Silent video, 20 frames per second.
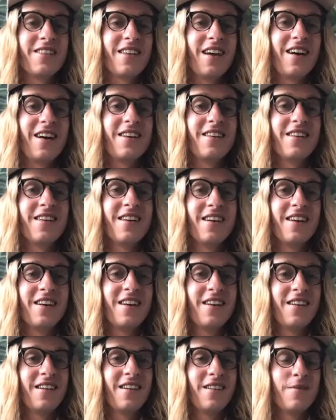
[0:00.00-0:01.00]
that
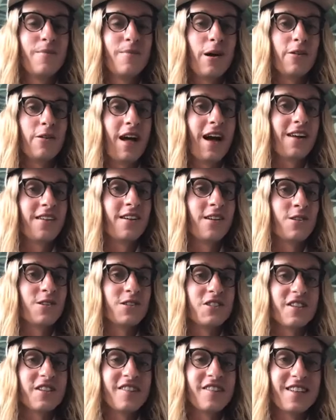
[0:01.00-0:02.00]
that
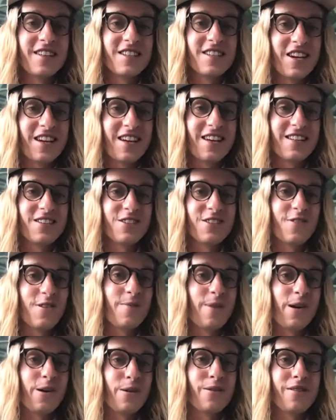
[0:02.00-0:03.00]
agriculture is going to change for
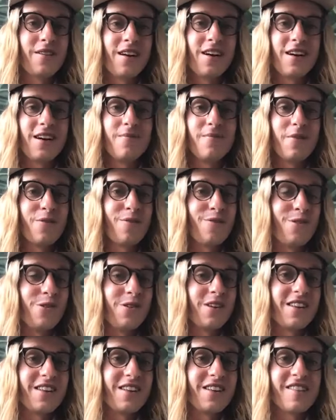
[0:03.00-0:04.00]
both um, the
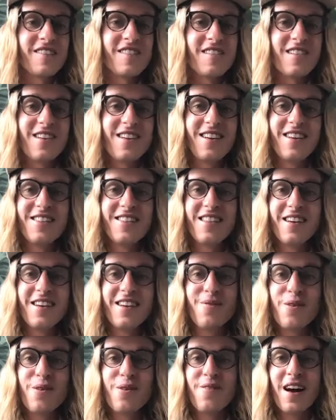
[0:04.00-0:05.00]
food industry and then
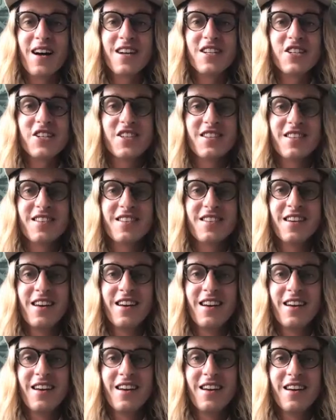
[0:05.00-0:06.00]
for fashion
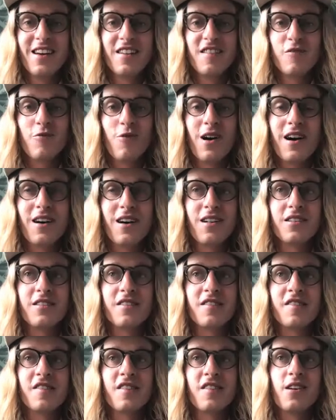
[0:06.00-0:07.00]
as well.
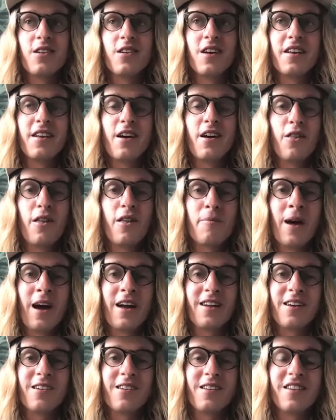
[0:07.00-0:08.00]
And so I know that
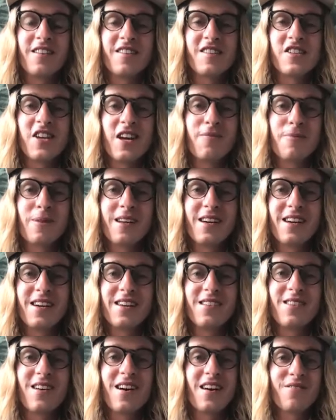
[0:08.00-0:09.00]
Patagonia is championing
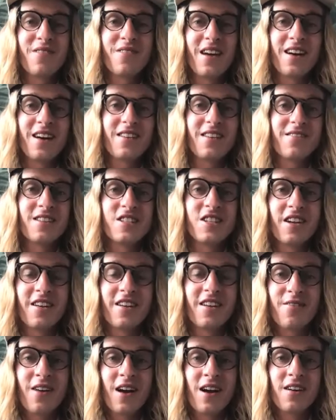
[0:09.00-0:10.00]
a lot of that
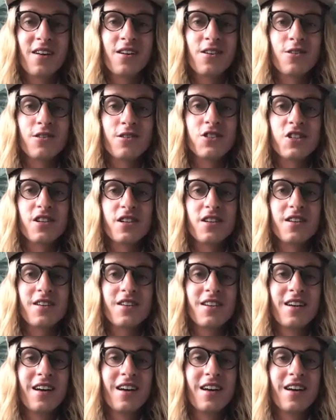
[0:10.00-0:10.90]
regenerative agriculture.